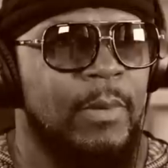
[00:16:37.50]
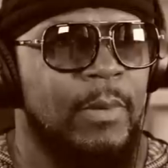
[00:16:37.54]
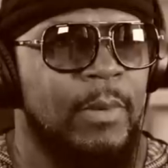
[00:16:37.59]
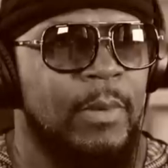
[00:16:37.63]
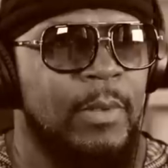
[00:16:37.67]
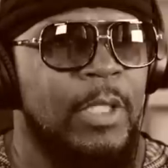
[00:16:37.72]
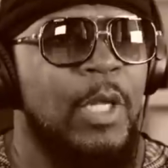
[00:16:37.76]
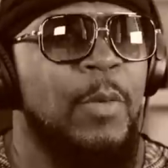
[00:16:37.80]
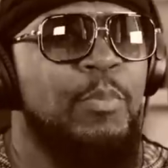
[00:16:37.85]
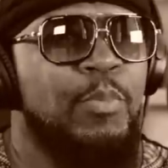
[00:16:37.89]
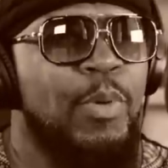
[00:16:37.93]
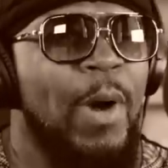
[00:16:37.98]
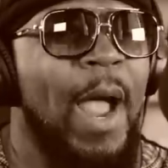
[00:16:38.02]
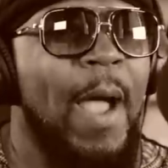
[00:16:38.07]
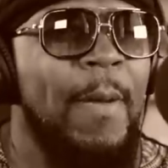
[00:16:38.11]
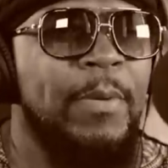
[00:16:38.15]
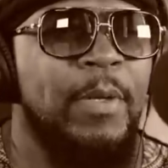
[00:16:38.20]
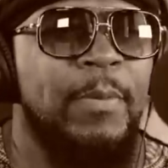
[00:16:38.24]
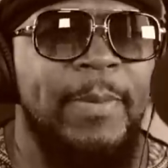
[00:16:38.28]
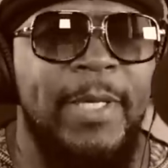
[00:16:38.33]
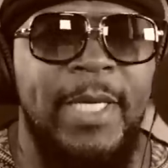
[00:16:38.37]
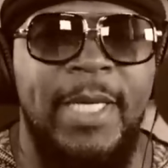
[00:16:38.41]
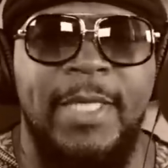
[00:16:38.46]
The
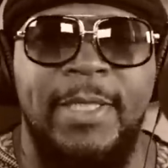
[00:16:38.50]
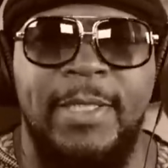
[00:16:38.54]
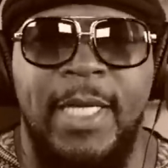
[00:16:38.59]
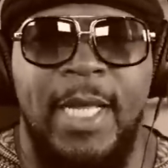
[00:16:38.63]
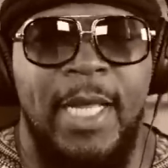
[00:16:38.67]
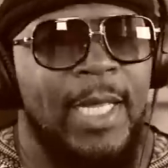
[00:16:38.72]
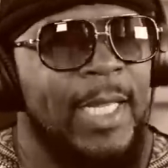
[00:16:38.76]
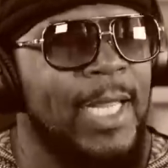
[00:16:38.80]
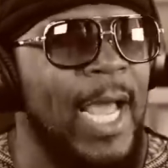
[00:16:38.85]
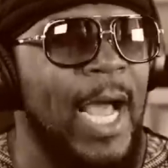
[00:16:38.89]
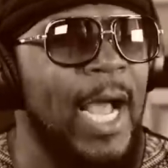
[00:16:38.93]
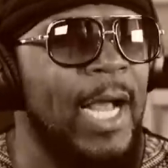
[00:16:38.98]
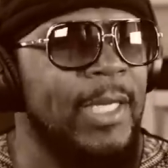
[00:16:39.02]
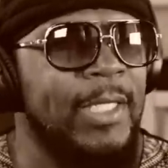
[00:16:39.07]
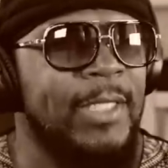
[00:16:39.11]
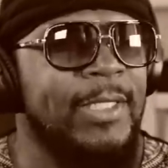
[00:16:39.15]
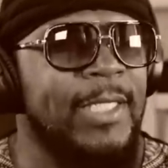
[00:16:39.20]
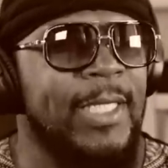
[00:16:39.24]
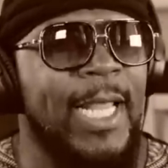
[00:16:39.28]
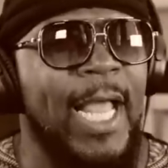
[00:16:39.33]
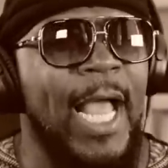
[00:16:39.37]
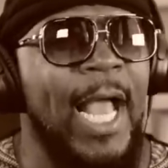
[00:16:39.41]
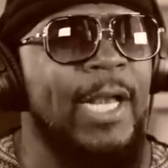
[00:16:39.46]
problem is God isn't
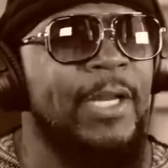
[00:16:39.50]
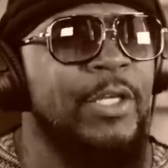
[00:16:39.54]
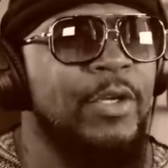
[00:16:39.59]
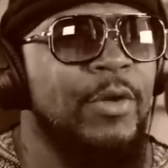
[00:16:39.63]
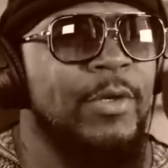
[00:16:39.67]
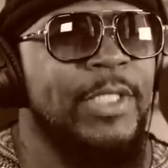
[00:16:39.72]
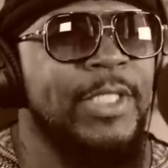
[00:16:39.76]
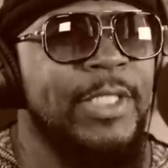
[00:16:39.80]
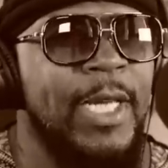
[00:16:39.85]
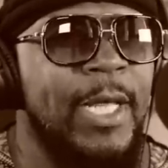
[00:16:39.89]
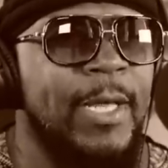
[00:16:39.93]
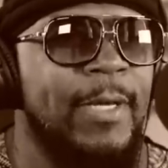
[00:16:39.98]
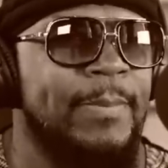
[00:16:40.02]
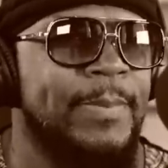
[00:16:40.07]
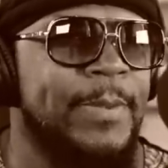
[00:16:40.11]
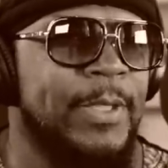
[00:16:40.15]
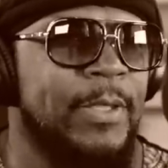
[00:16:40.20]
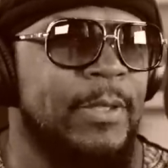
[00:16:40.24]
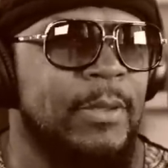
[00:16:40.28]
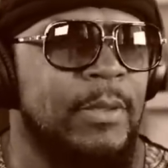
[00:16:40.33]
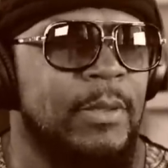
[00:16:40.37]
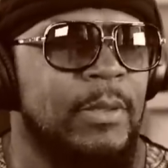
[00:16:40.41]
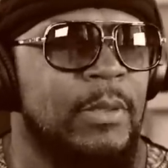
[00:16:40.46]
guiding your steps.
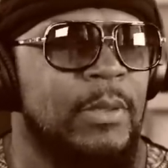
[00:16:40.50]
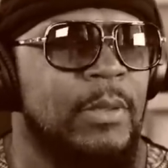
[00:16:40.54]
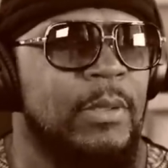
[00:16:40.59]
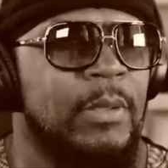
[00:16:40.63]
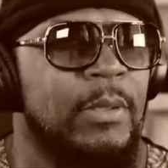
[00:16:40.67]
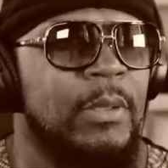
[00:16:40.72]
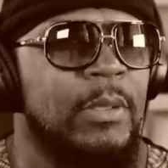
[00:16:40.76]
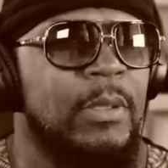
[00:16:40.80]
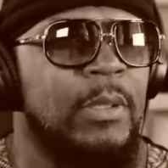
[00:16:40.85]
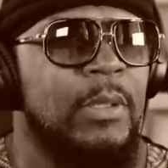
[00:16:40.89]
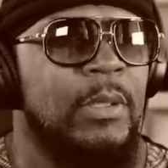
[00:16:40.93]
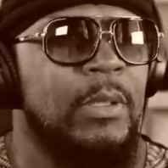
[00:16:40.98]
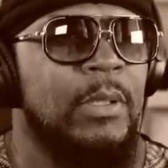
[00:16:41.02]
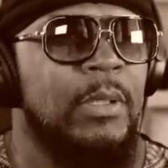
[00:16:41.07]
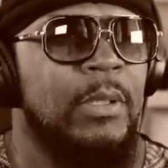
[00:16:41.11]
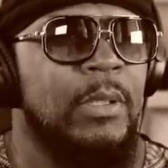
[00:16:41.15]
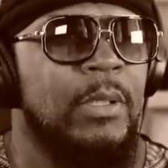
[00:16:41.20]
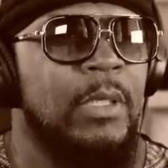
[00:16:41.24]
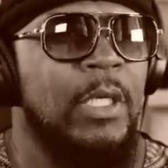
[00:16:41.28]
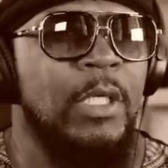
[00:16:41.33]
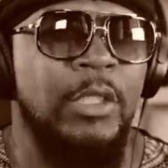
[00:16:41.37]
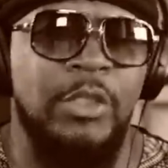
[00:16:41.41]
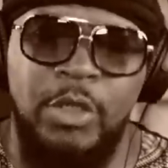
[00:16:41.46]

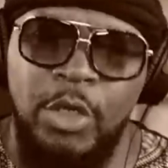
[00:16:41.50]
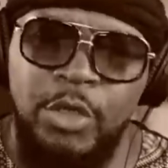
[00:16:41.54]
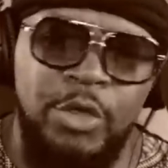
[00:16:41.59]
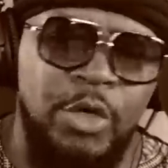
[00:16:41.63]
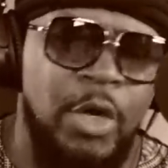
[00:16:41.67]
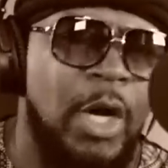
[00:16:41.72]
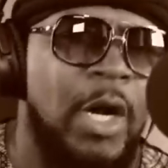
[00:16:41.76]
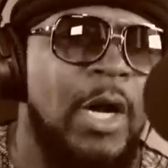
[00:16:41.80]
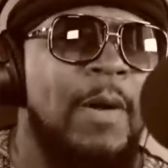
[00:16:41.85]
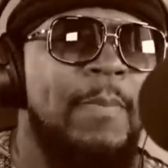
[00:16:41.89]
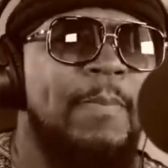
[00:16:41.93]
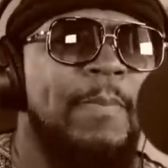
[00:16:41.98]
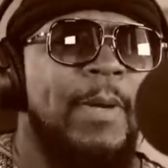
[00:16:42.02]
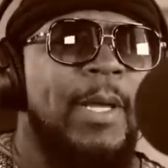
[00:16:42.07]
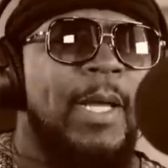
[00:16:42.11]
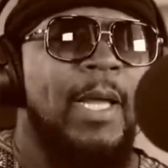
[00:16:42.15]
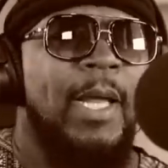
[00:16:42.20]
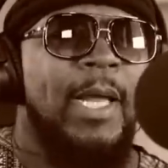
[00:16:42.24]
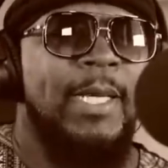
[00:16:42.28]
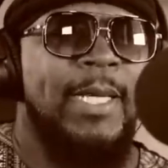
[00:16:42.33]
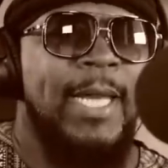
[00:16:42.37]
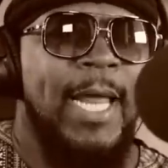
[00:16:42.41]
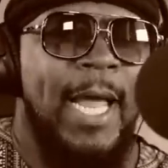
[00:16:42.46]
So you're up
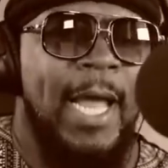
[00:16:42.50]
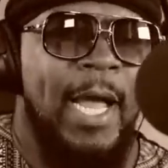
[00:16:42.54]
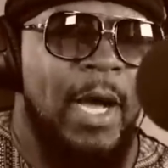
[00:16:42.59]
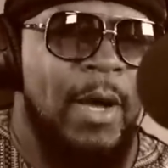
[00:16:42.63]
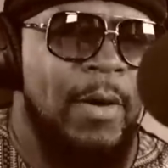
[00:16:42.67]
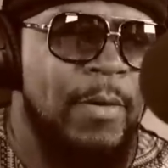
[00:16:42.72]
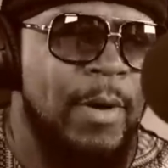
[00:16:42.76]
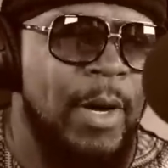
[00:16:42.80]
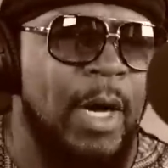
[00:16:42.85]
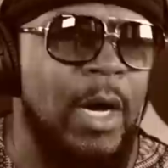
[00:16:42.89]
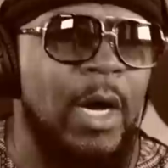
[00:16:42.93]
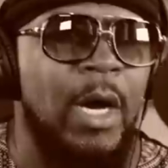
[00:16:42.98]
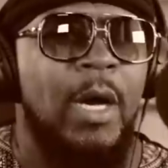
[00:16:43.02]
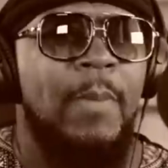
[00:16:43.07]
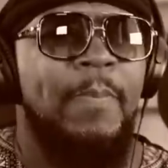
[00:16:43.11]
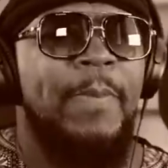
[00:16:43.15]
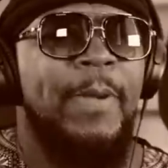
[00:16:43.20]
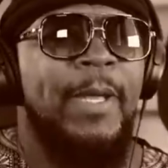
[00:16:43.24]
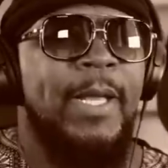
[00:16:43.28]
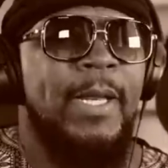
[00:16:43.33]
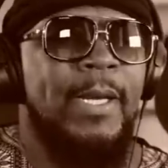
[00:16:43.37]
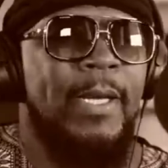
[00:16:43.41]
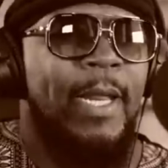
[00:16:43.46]
and down, up
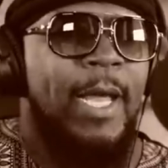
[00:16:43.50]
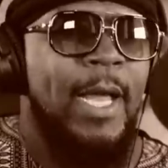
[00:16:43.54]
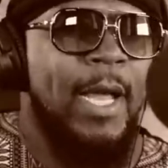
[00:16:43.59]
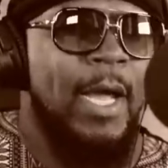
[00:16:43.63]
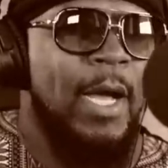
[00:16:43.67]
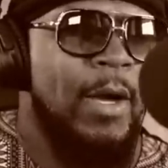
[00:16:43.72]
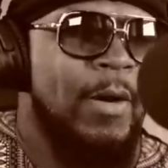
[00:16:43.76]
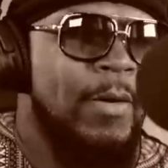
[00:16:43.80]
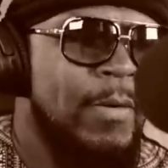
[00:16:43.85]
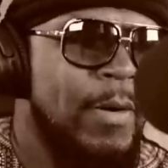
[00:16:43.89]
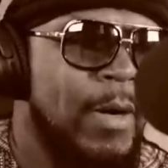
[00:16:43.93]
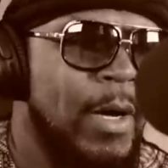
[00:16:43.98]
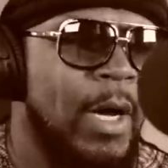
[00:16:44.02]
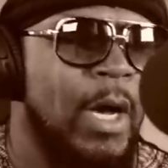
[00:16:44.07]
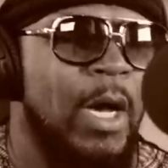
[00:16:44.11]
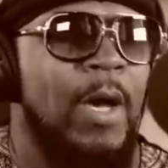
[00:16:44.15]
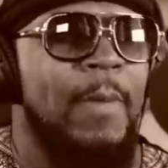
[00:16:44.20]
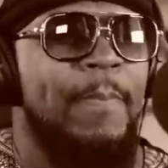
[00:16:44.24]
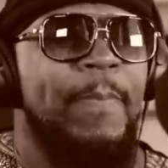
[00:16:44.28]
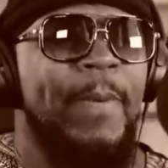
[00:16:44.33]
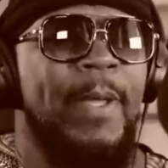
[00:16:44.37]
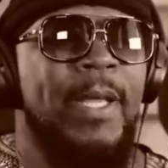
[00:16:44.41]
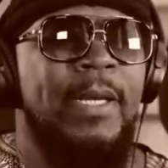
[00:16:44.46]
and down,
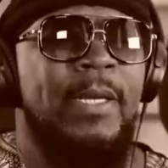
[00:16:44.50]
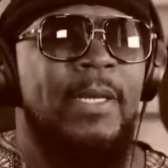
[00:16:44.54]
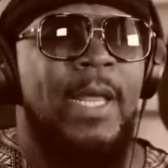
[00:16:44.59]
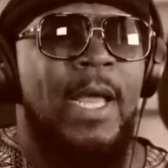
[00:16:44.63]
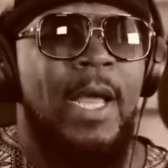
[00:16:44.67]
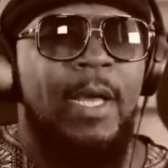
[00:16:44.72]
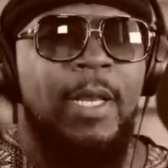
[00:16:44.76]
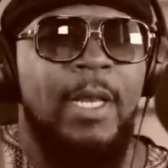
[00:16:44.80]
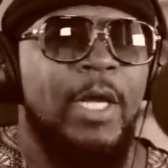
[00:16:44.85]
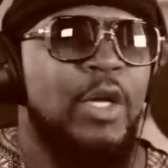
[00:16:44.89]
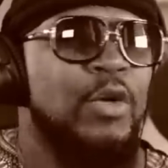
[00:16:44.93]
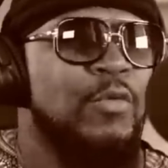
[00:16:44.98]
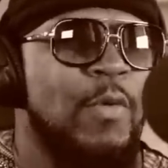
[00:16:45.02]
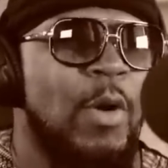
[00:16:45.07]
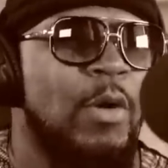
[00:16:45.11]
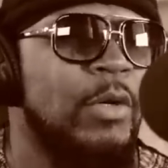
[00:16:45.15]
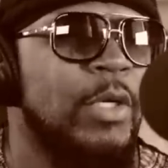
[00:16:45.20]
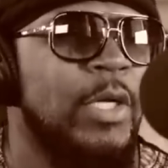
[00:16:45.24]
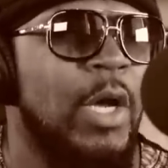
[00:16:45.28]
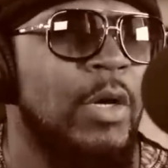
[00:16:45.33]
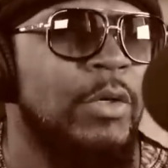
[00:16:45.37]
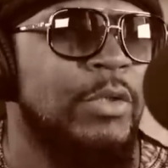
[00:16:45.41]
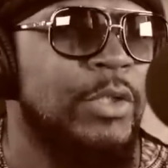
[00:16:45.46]
up and down like a roller
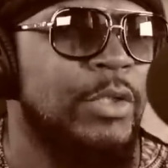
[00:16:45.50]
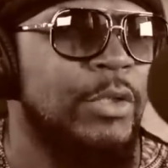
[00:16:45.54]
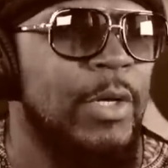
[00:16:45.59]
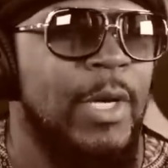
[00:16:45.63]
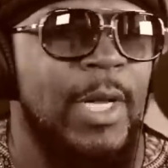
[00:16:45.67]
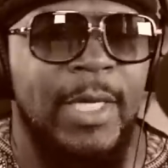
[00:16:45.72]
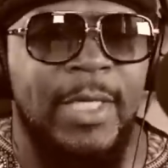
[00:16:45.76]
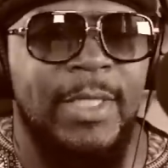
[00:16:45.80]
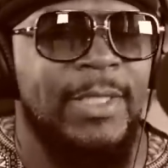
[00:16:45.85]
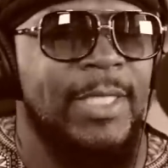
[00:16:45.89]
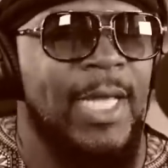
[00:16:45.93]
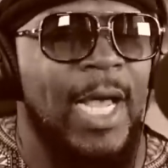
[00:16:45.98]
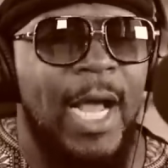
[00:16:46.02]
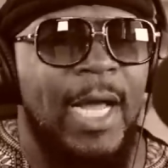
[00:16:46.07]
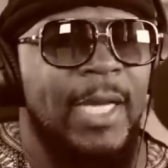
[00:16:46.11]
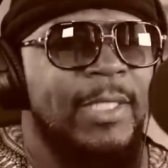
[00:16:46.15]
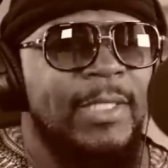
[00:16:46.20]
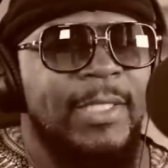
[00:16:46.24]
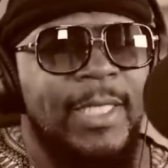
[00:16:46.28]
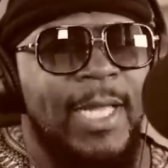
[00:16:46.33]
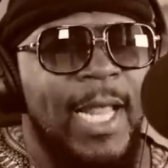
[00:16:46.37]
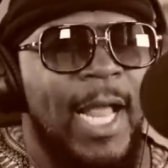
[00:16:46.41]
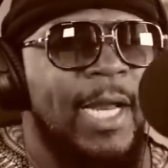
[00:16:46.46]
coaster because God
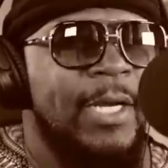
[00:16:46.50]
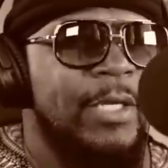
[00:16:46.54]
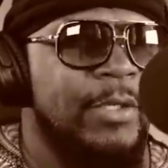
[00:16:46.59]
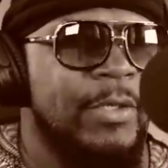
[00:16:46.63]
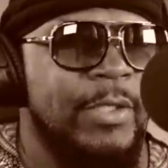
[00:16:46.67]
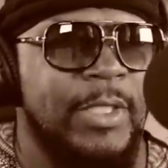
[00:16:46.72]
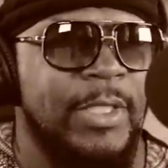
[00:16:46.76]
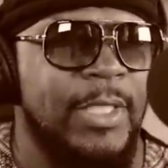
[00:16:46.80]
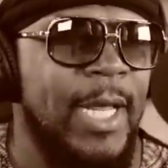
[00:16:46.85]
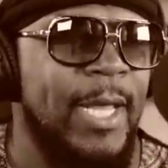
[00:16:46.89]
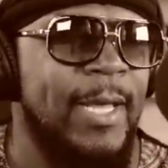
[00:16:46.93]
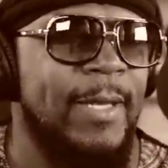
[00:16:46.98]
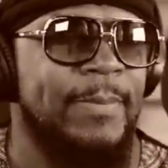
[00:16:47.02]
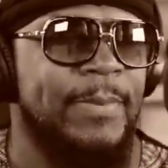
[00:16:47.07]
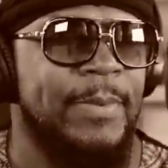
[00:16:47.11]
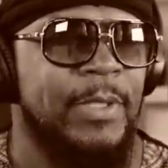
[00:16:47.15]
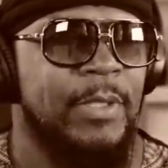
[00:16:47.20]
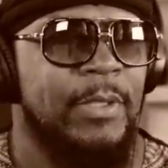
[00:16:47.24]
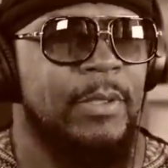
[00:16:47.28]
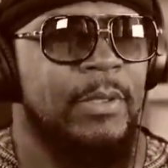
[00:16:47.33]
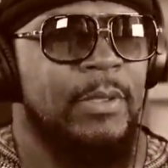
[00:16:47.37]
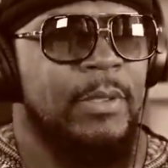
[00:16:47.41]
isn't guiding your steps.